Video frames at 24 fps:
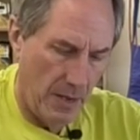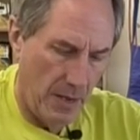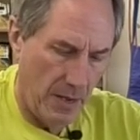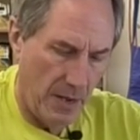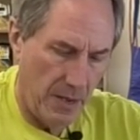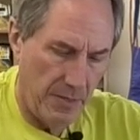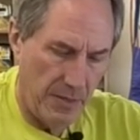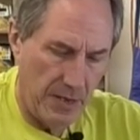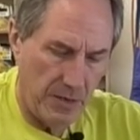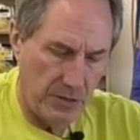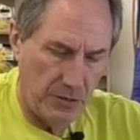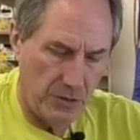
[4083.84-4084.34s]

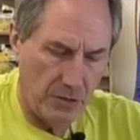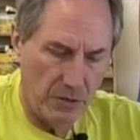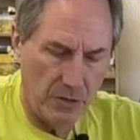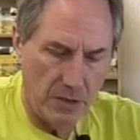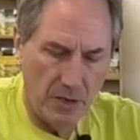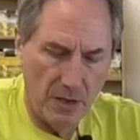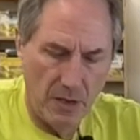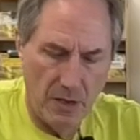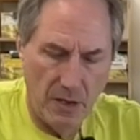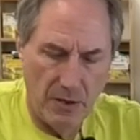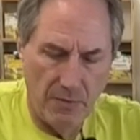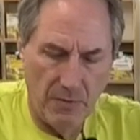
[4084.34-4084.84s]
And that should
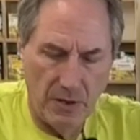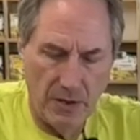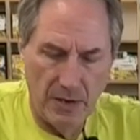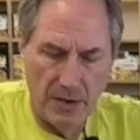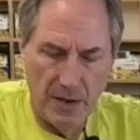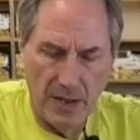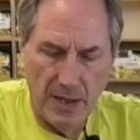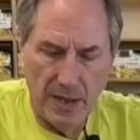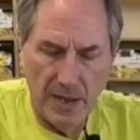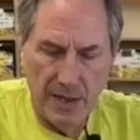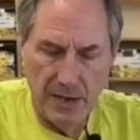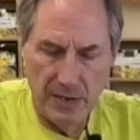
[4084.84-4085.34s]
give a
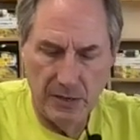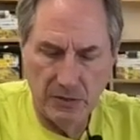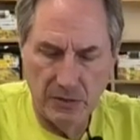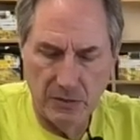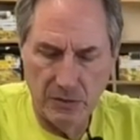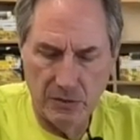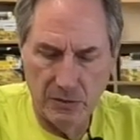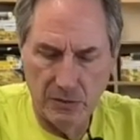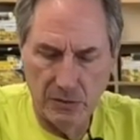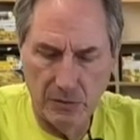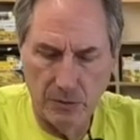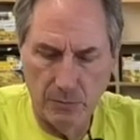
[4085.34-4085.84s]
nice,
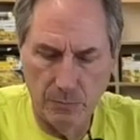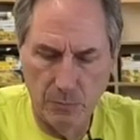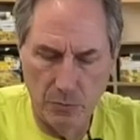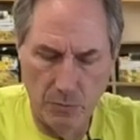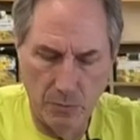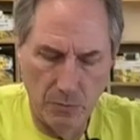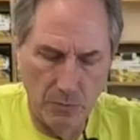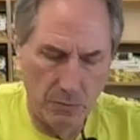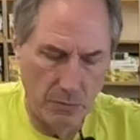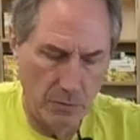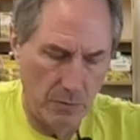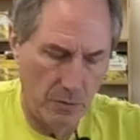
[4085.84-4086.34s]

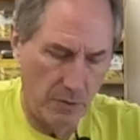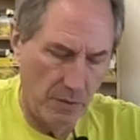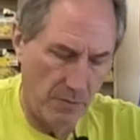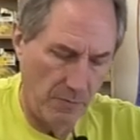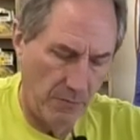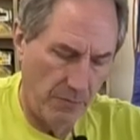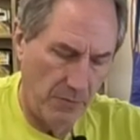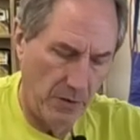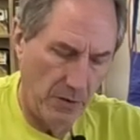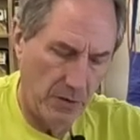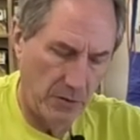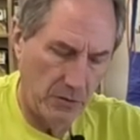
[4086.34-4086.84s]
smooth,
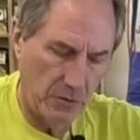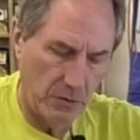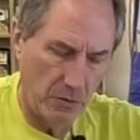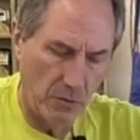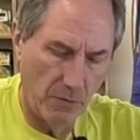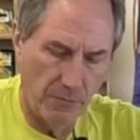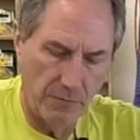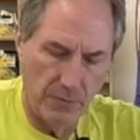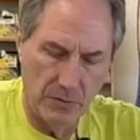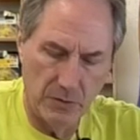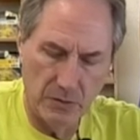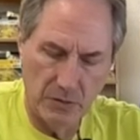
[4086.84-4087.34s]
finished
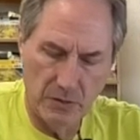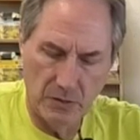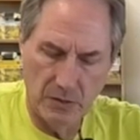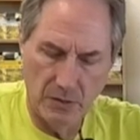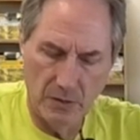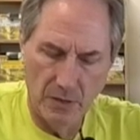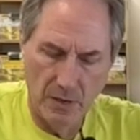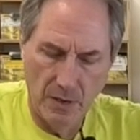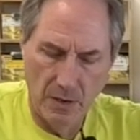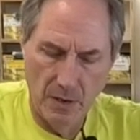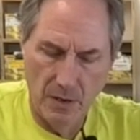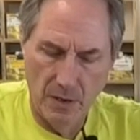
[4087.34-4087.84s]
surface
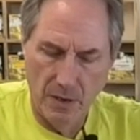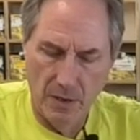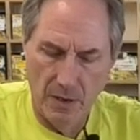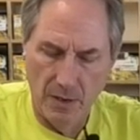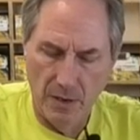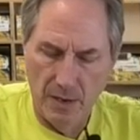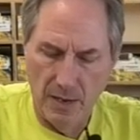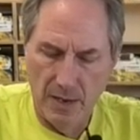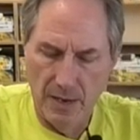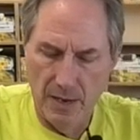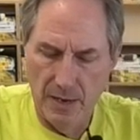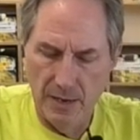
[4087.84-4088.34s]

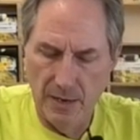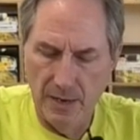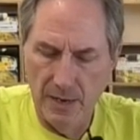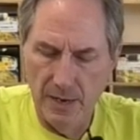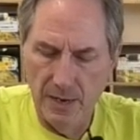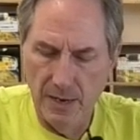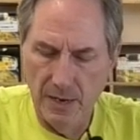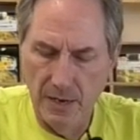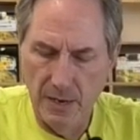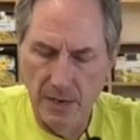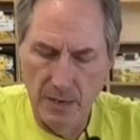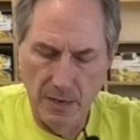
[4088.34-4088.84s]
and
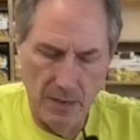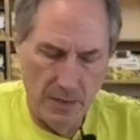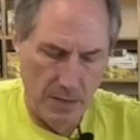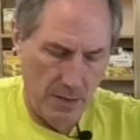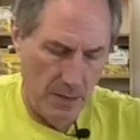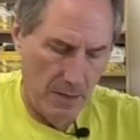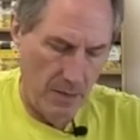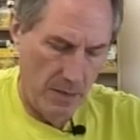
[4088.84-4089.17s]
any